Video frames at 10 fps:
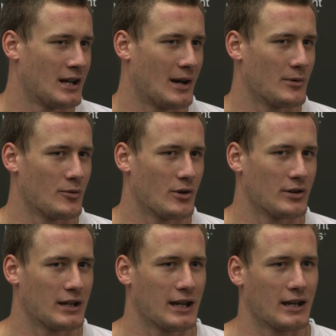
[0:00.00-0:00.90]
I mean, we
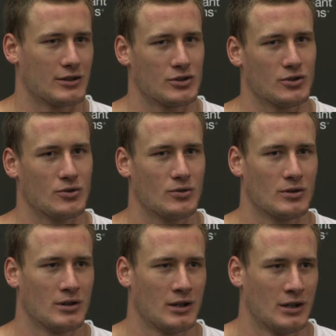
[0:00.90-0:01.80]
only get two,
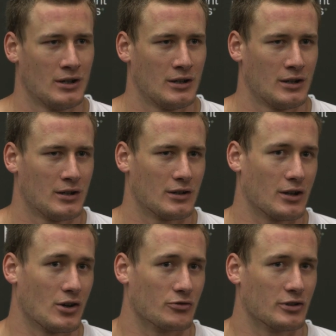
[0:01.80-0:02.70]

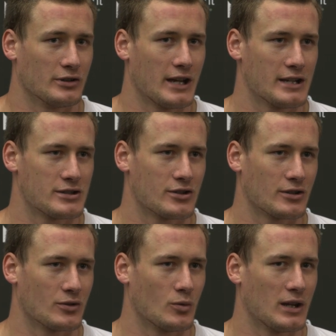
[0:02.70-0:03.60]
you know, real days
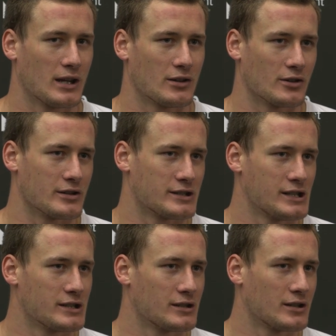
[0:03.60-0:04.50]
during the week during the
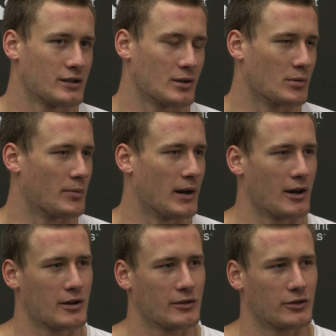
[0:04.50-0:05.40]
season to
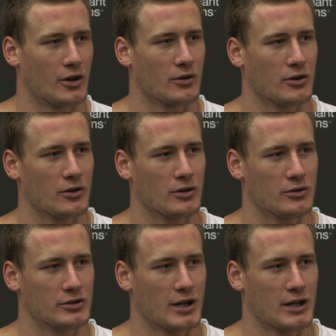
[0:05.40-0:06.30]
prepare. So you
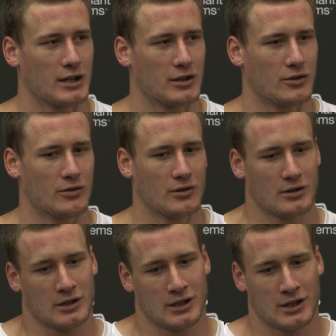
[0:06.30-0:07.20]
you study you
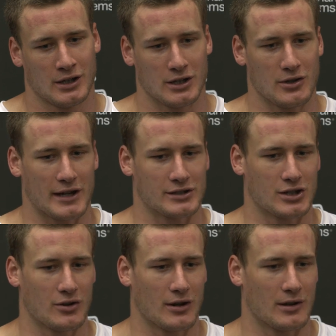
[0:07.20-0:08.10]
you
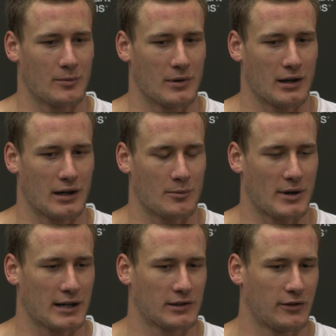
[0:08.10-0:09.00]
execute on the on the
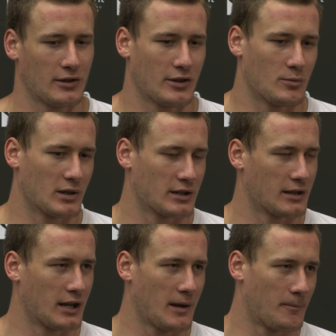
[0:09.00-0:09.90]
practice field, and then you bring it to
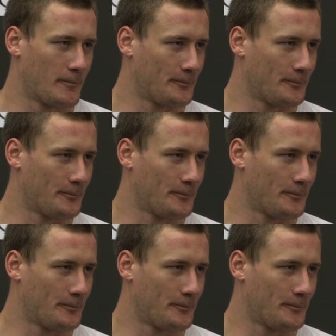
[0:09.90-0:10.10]
the game.